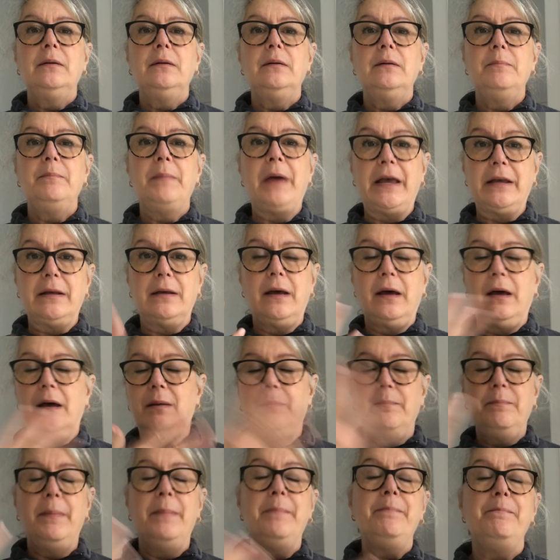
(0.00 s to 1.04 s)

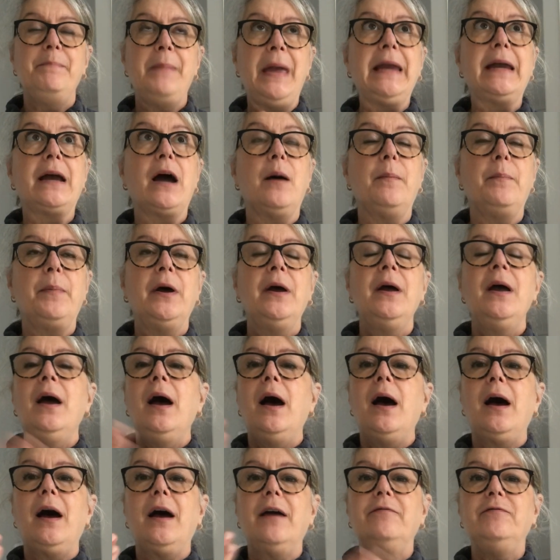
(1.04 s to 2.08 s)
makeup.
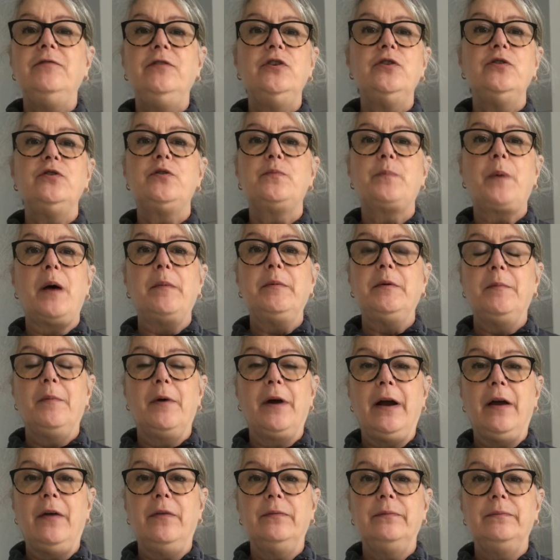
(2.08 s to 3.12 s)
I've used Bobbi
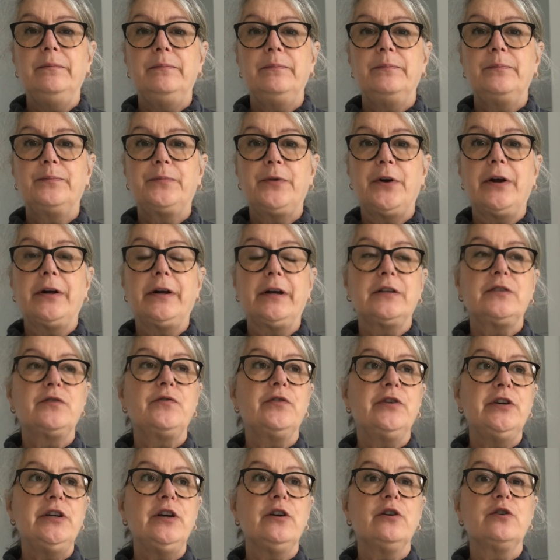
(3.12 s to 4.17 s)
Brown products for
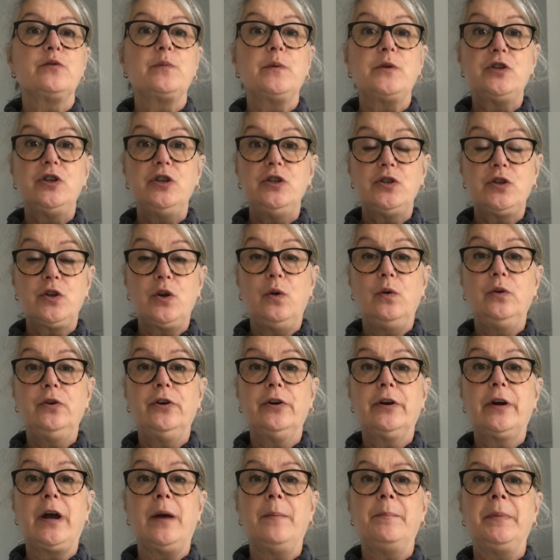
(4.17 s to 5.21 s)
years, but she sold her
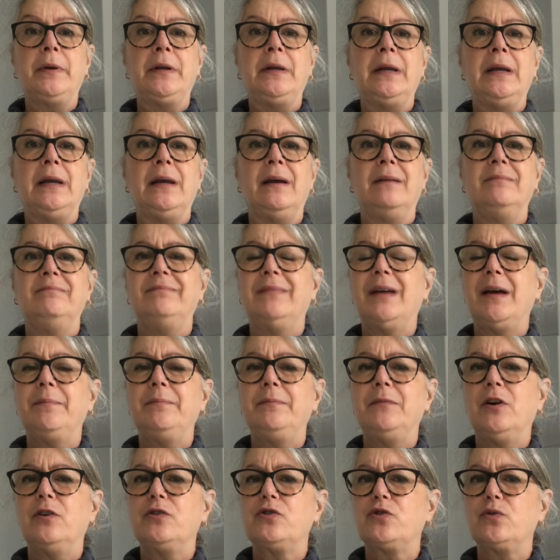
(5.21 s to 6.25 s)
company. I'm
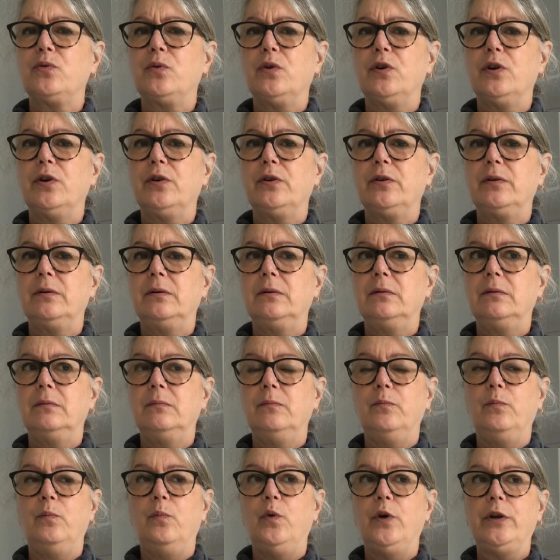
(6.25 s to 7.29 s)
not sure
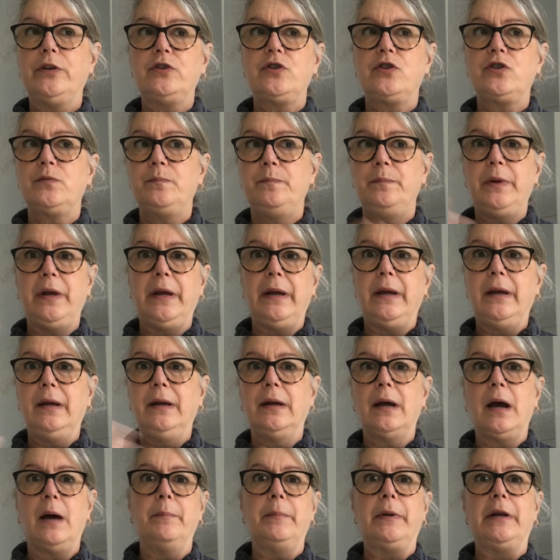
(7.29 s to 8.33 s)
which big
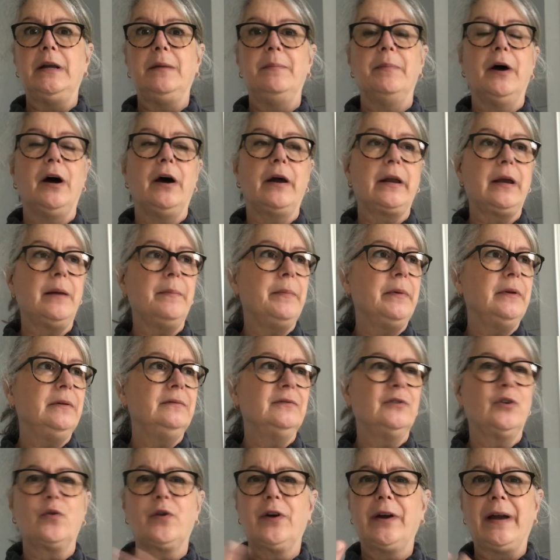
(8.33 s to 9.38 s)
company bought it, but
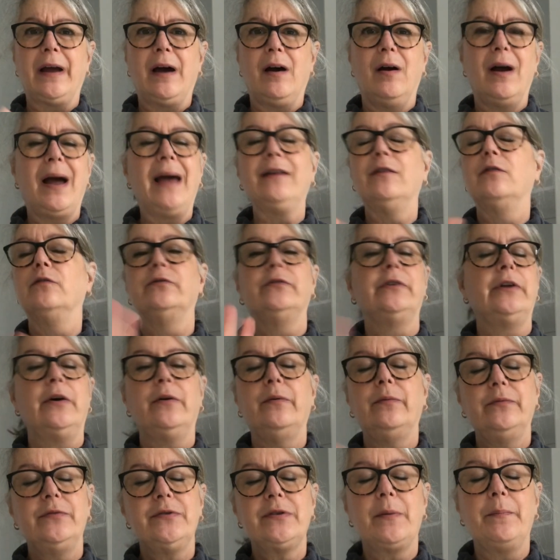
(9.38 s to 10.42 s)
L'Oreal, I don't know,
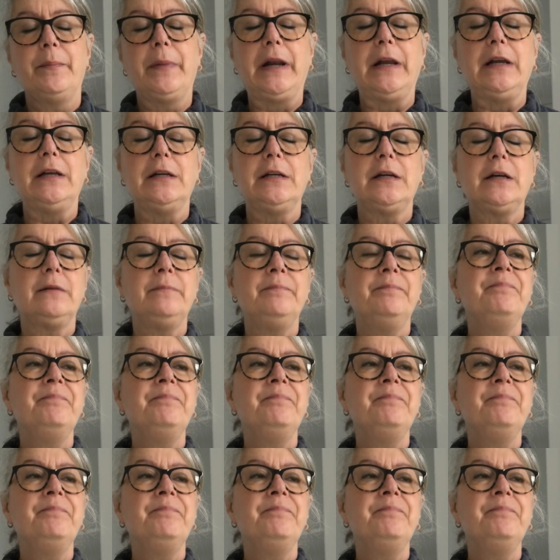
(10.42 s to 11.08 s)
somebody did.